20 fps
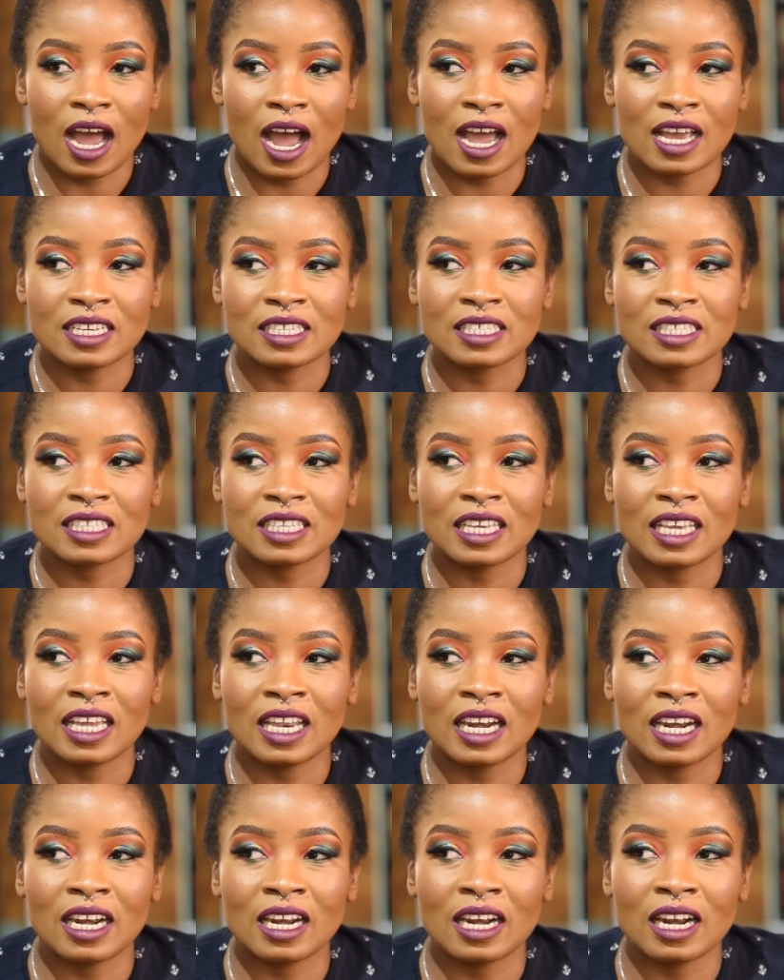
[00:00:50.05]
I
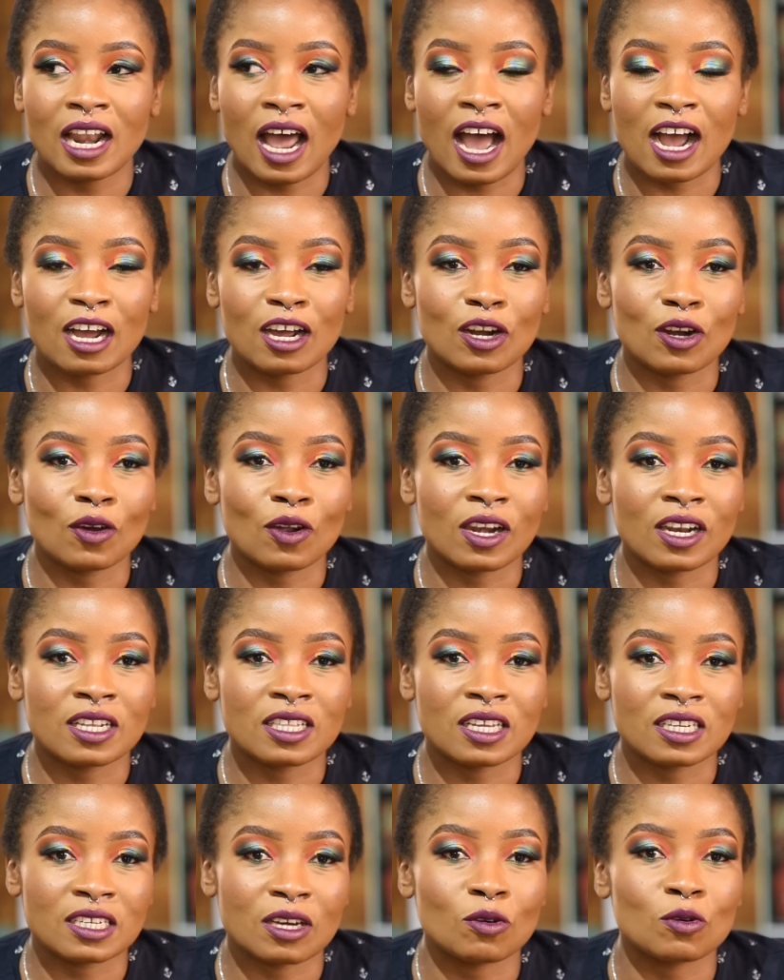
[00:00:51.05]
still
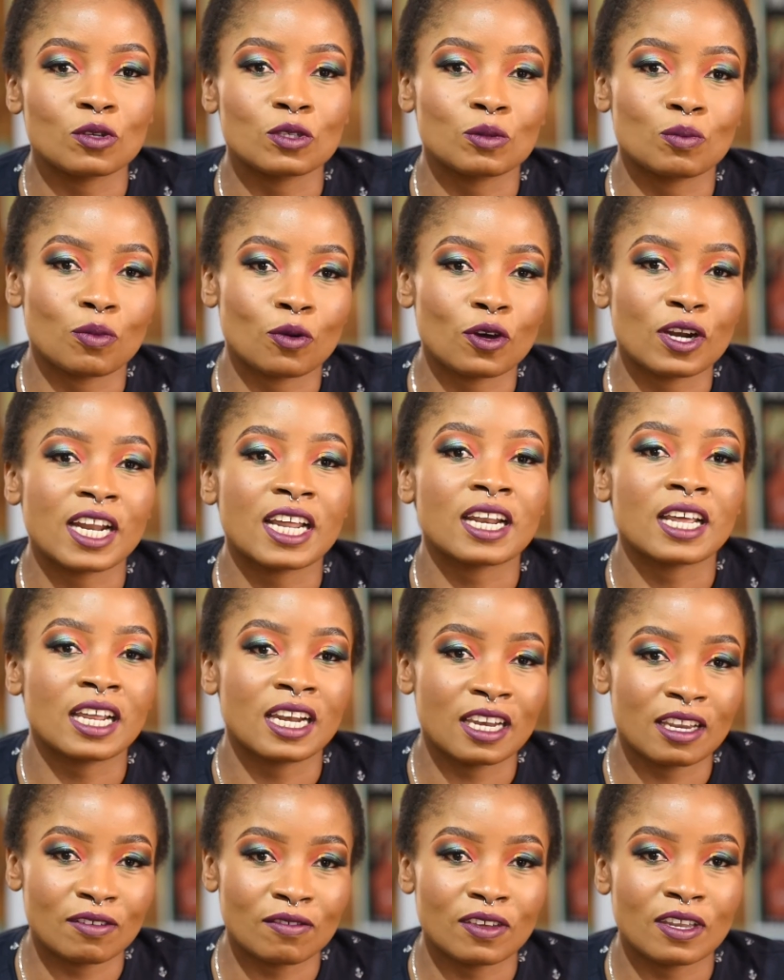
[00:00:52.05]
acknowledge that I was born and
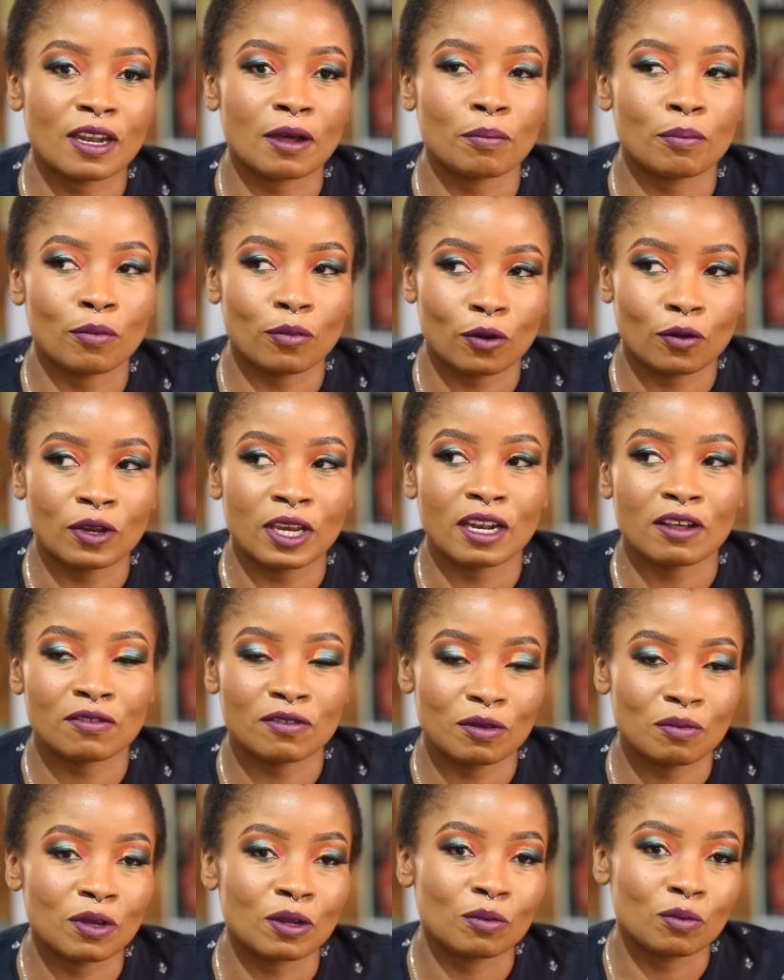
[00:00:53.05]
I live in a
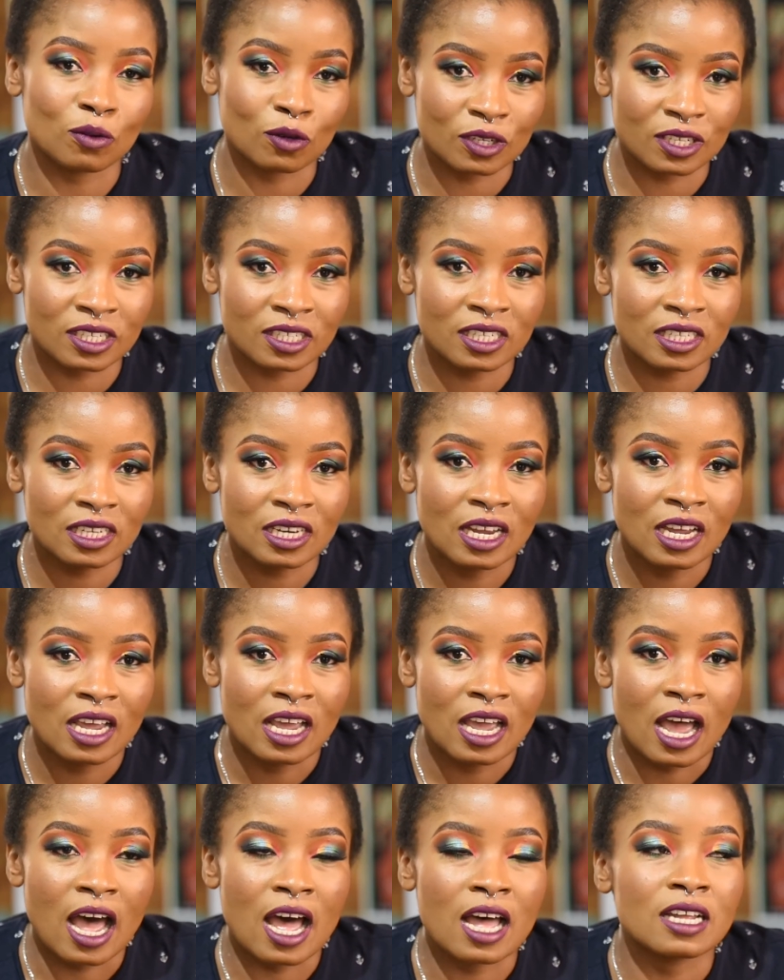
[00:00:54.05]
female body,
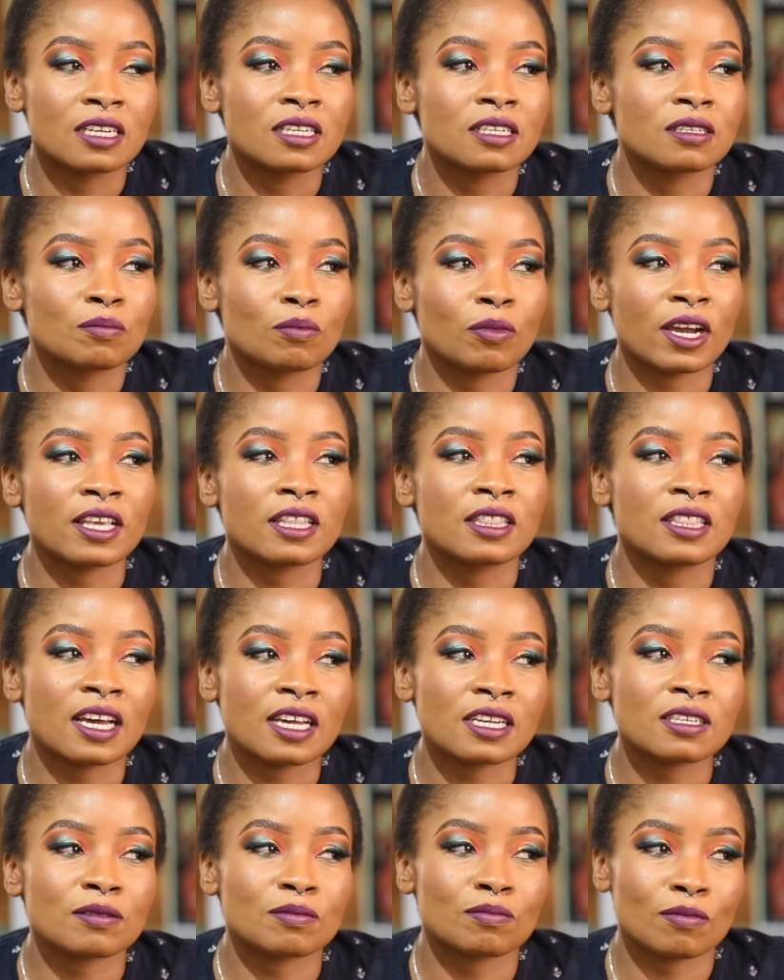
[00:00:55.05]
and by
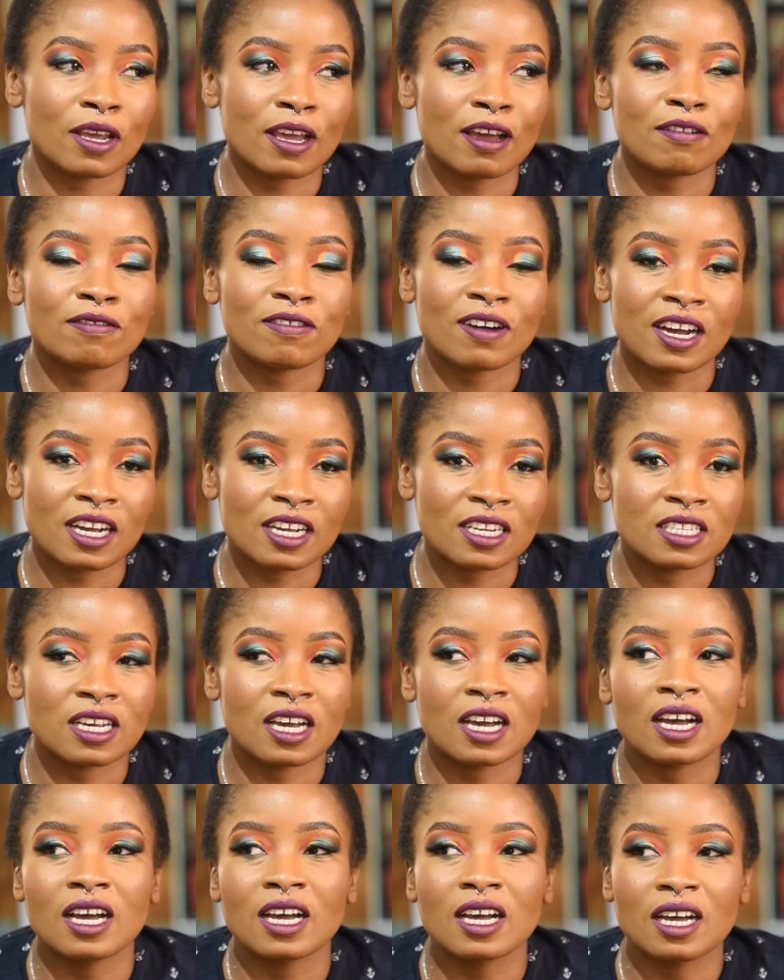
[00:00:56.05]
that mere
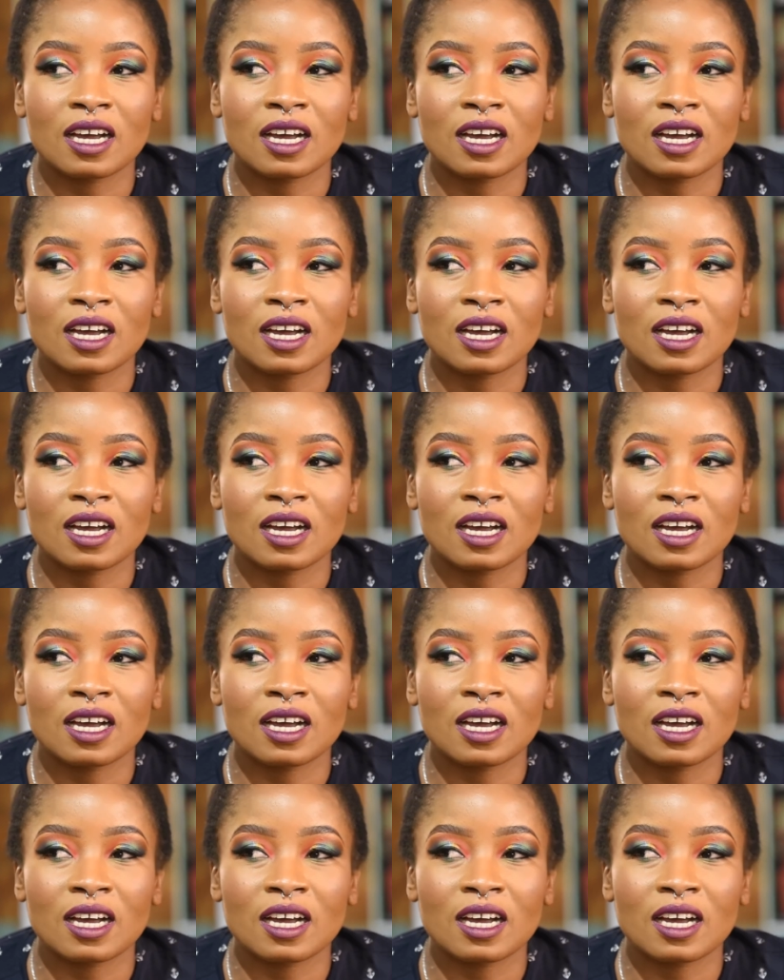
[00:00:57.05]
factor,